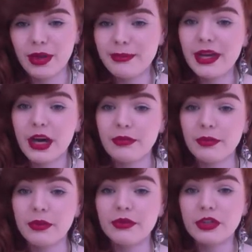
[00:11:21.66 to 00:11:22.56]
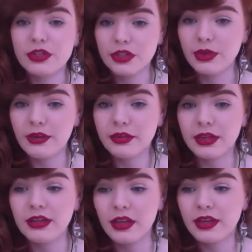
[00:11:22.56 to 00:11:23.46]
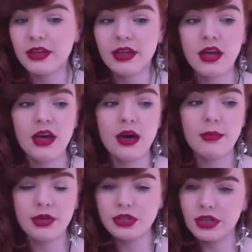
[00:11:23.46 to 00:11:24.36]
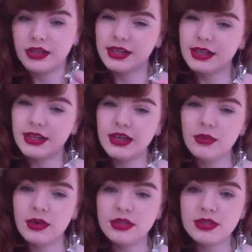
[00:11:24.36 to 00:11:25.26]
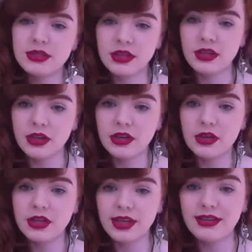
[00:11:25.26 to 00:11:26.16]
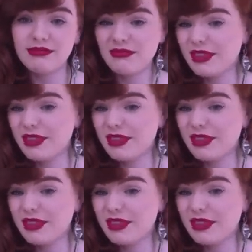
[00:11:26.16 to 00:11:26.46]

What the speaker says: makeup remover to get rid of it, like much like the Clinique ones that you can get.